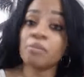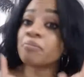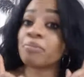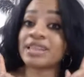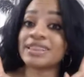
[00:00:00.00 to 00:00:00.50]

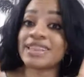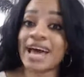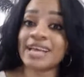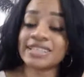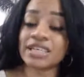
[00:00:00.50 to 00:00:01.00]
But
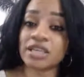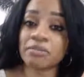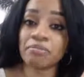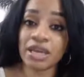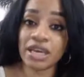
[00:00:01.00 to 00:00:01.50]
that doesn't
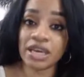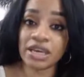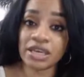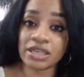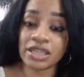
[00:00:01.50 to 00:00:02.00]

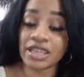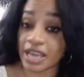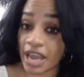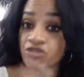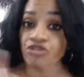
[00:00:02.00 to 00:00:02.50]
mean that
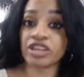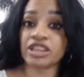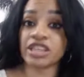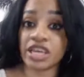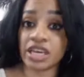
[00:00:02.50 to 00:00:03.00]

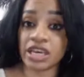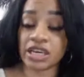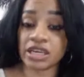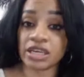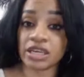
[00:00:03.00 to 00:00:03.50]

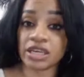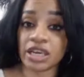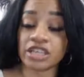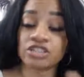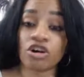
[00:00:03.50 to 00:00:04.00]
everything
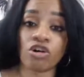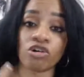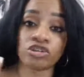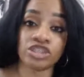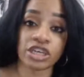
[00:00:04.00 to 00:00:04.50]
is
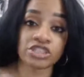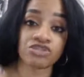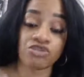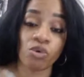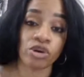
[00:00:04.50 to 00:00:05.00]
all
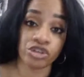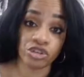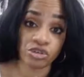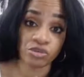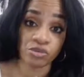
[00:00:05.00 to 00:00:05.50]
just for
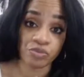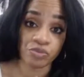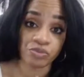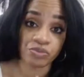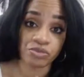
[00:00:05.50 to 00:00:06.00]
you.
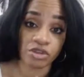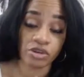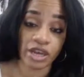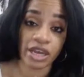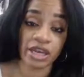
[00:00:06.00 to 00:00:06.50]

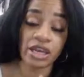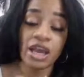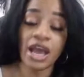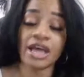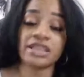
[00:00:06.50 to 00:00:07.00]
Okay.
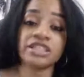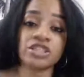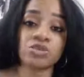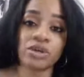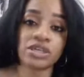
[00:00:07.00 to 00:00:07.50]
And this
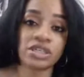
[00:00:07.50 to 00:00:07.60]
is one of the